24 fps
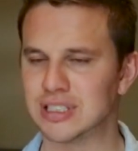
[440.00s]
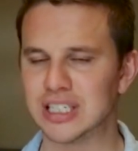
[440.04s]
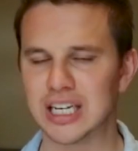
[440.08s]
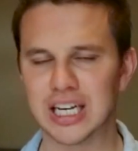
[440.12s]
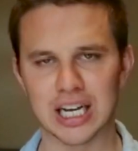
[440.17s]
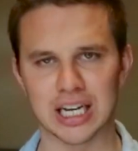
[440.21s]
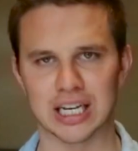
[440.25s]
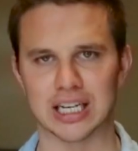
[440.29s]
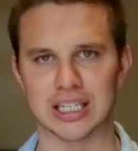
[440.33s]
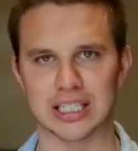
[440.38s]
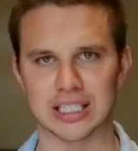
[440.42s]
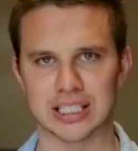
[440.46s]

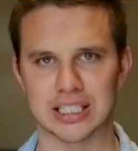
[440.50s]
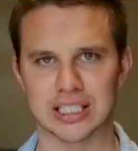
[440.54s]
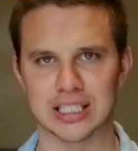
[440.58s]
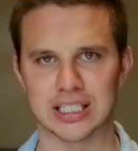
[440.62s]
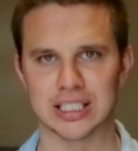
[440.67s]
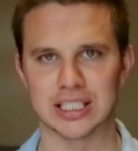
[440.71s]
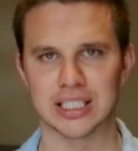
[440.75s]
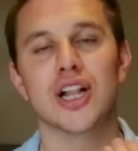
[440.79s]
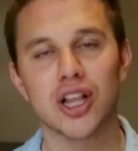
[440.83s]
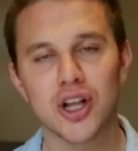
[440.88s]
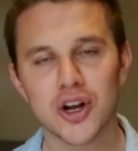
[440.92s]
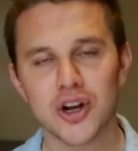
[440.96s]
Ugh.
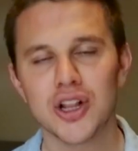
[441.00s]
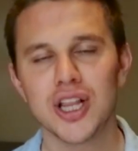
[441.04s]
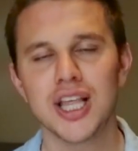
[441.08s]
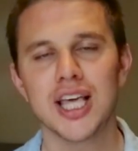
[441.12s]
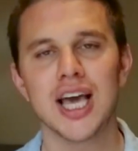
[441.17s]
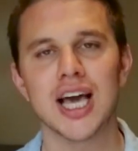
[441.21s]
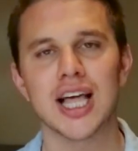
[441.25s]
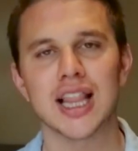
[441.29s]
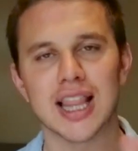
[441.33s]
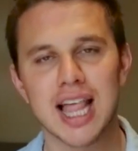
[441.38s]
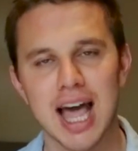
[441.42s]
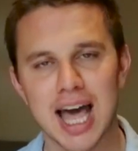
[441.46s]

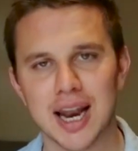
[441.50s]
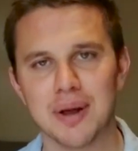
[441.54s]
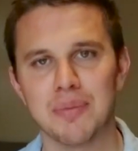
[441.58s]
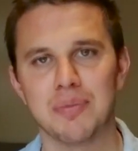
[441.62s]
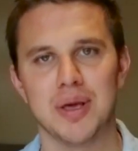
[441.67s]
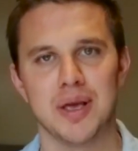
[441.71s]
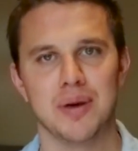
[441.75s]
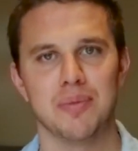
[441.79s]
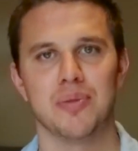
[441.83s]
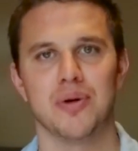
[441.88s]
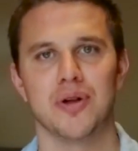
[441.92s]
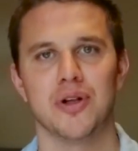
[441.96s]
Clearly, a lot of
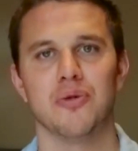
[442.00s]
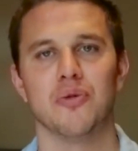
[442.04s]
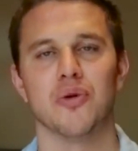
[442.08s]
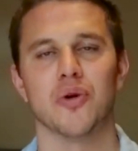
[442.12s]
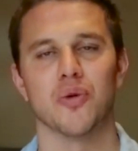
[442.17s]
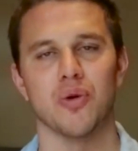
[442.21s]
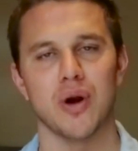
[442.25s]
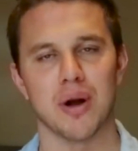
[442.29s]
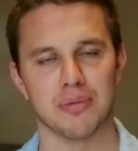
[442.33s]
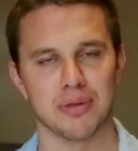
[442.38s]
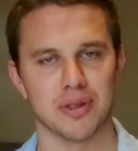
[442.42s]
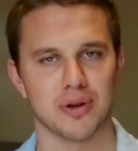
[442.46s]
people
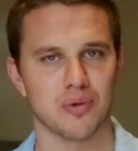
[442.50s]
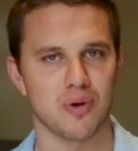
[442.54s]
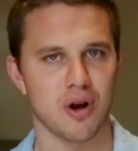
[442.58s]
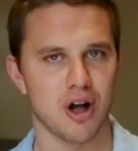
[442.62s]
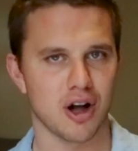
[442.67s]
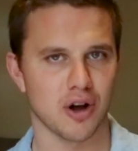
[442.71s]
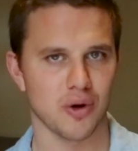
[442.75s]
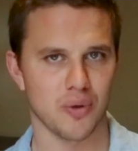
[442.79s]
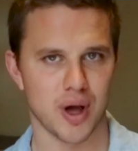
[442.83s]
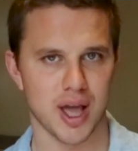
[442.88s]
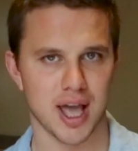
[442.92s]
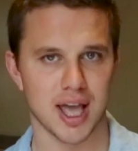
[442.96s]
were rubbed the
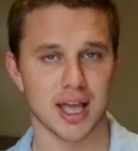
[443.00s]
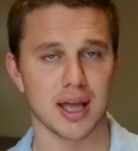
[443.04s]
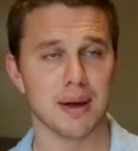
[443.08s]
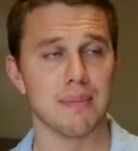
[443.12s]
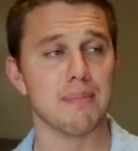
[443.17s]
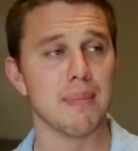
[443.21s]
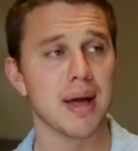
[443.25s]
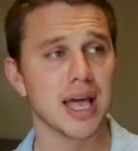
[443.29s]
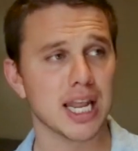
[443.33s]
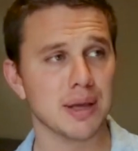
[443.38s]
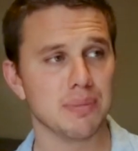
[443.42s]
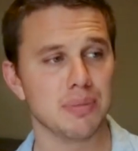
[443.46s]
wrong way.
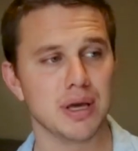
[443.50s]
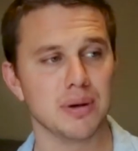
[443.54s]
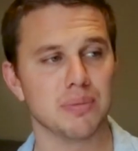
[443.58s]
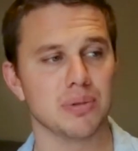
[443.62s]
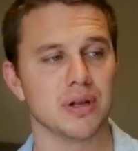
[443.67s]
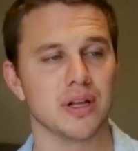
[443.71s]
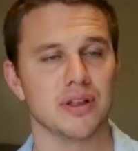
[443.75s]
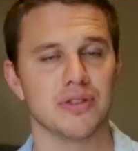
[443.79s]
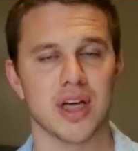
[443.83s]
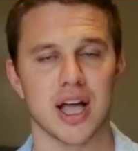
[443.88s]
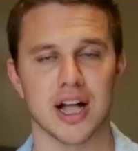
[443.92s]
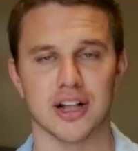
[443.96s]
Many
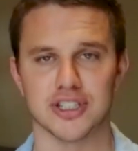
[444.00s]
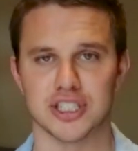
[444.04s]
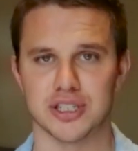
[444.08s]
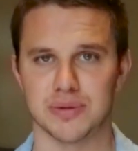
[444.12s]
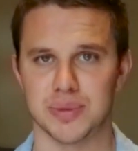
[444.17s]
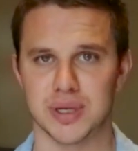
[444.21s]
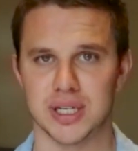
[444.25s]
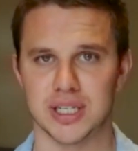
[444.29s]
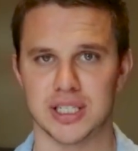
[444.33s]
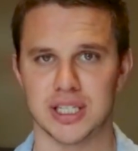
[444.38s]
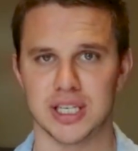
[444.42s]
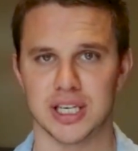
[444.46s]
people in the
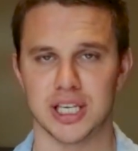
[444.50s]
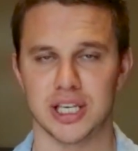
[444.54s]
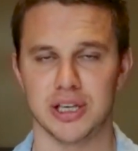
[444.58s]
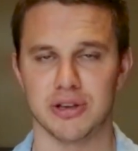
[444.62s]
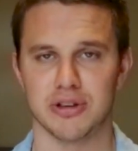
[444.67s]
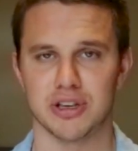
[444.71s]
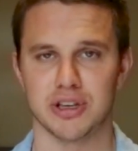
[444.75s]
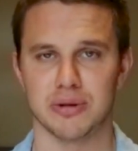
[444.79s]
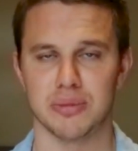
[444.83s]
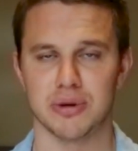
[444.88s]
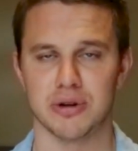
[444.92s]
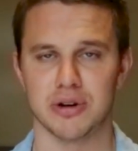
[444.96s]

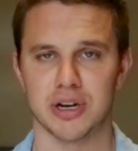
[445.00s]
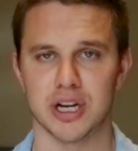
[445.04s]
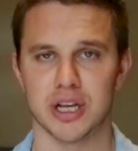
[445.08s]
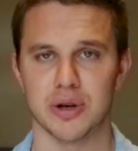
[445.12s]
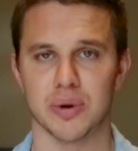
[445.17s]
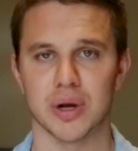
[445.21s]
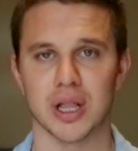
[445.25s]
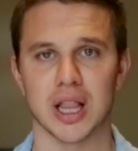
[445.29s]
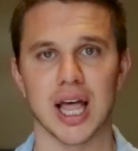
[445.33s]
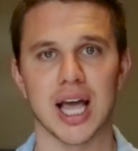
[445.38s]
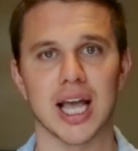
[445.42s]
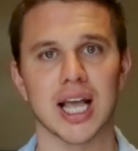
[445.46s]
LGBTQ community
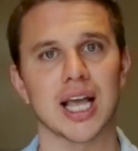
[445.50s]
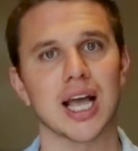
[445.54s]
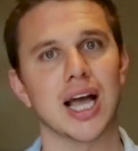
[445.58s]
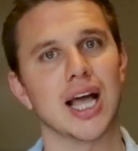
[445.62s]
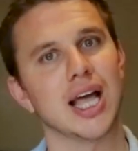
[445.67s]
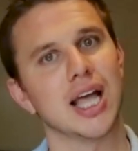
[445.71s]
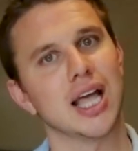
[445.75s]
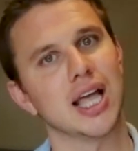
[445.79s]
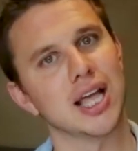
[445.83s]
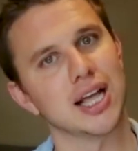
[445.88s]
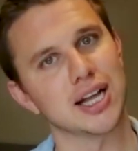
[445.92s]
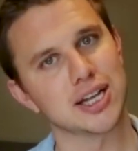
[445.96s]
were like,
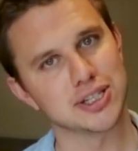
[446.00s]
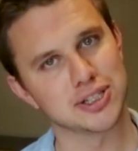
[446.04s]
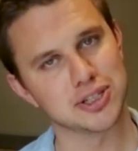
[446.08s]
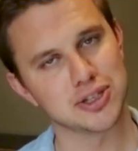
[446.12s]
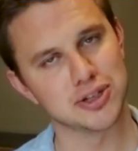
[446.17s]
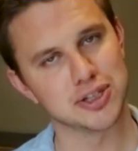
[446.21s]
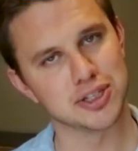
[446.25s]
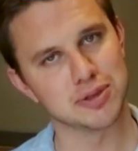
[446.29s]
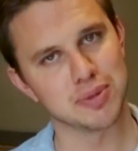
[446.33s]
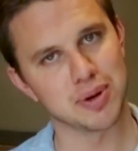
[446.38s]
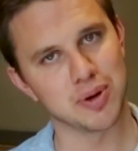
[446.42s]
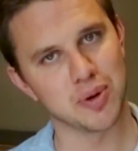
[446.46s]

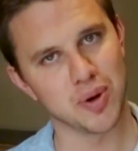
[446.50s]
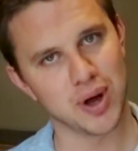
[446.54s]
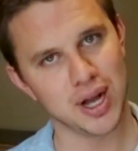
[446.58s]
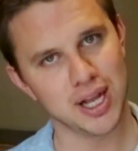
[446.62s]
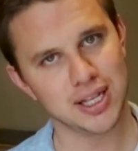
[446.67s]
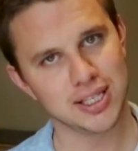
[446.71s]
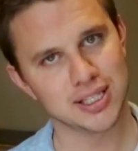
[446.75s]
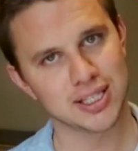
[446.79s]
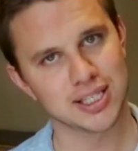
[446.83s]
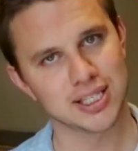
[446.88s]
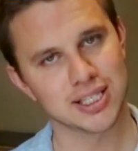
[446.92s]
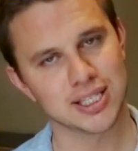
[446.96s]
excuse me,
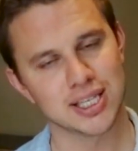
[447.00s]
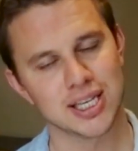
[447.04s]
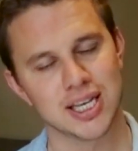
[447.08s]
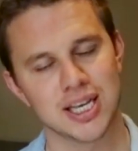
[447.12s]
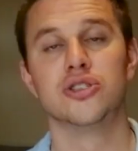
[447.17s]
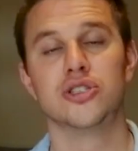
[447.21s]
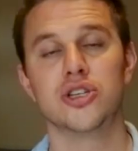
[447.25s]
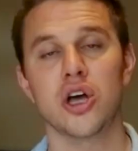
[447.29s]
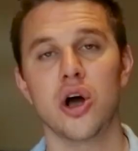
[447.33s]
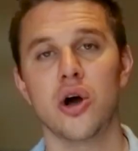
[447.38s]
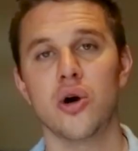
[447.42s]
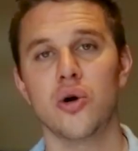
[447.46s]
what?
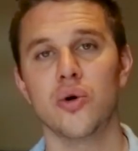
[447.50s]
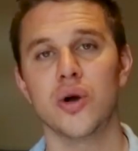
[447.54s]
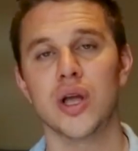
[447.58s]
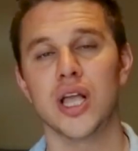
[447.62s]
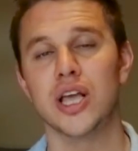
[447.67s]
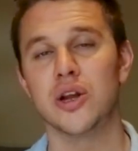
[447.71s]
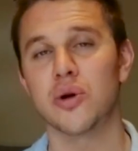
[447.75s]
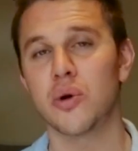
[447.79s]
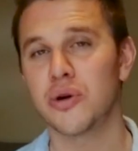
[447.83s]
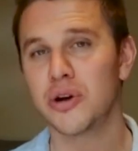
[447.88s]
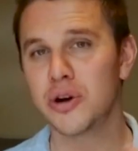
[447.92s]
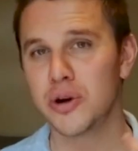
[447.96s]
So,
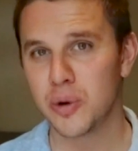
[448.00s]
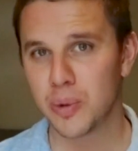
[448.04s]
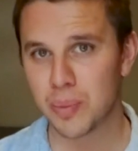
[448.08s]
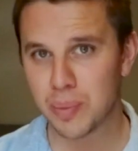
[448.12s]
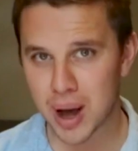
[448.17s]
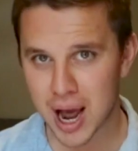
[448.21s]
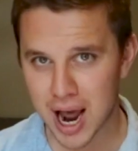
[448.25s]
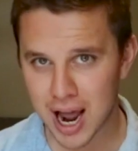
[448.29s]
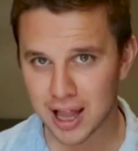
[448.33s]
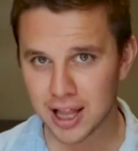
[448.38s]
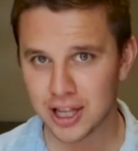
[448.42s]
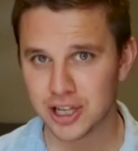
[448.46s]
in order to
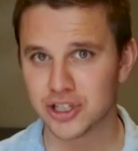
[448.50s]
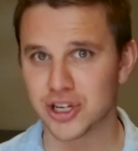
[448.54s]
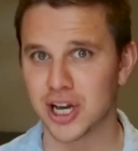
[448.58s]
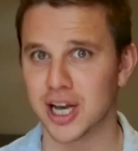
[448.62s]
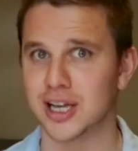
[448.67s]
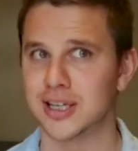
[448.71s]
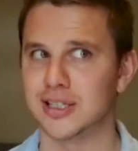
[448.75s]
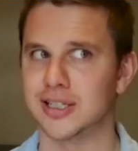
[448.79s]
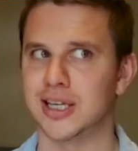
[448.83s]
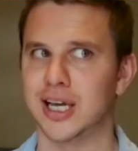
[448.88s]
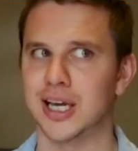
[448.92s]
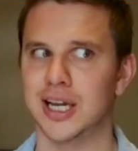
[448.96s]

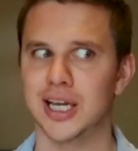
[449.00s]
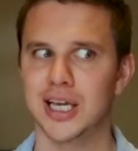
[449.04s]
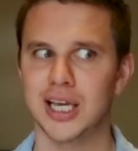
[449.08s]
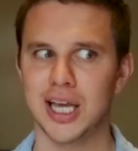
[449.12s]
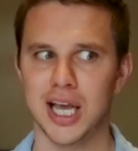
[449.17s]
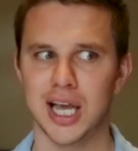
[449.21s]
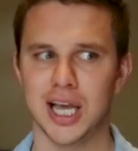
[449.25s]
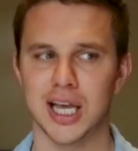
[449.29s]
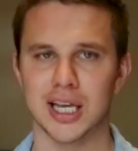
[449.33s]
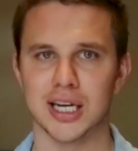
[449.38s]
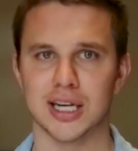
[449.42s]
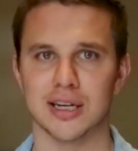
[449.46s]
apologize yet
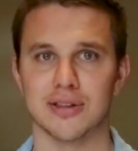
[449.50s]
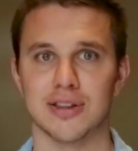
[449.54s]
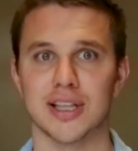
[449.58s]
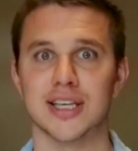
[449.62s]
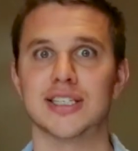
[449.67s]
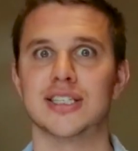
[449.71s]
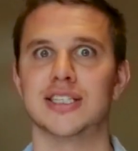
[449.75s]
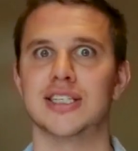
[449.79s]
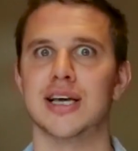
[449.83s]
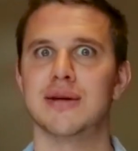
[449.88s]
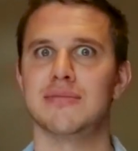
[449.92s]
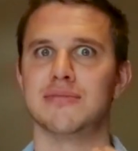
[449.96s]
again,
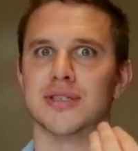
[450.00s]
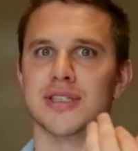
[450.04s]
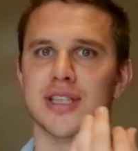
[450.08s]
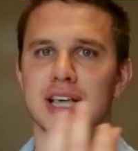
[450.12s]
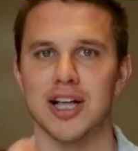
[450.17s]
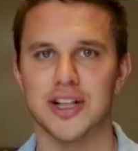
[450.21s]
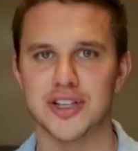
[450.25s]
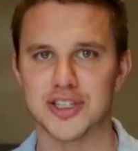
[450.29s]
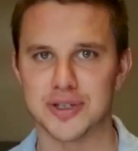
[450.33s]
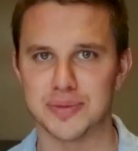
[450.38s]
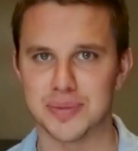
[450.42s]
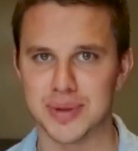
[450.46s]
this time to
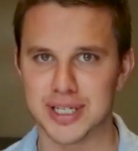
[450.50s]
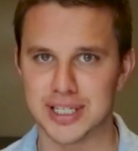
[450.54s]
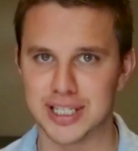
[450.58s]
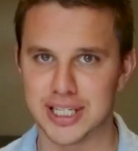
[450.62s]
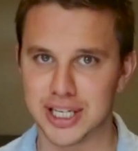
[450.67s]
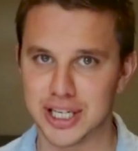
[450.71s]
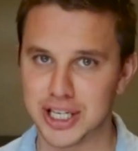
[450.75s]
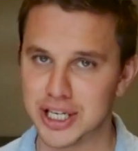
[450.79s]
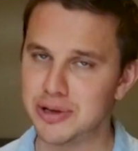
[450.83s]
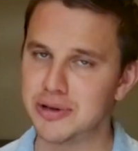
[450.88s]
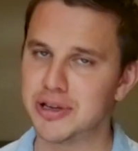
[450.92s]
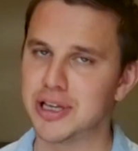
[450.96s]
the
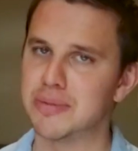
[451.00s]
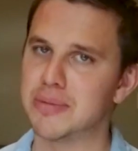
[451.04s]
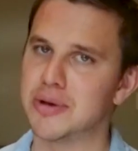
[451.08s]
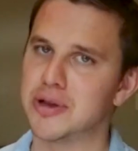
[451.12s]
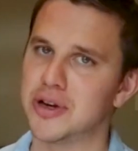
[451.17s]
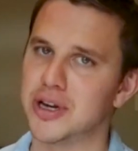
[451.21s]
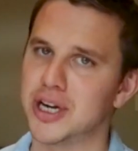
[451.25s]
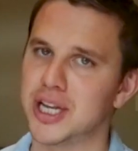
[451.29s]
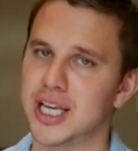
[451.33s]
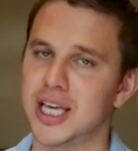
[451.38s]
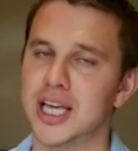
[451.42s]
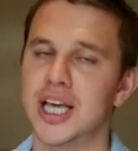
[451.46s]
LGBTQ
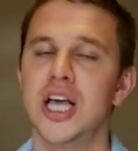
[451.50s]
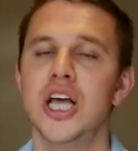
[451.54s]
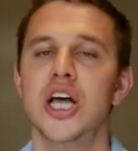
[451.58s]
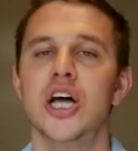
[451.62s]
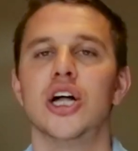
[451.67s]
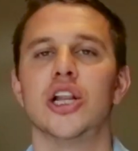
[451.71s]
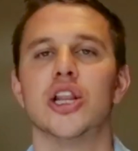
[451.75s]
community,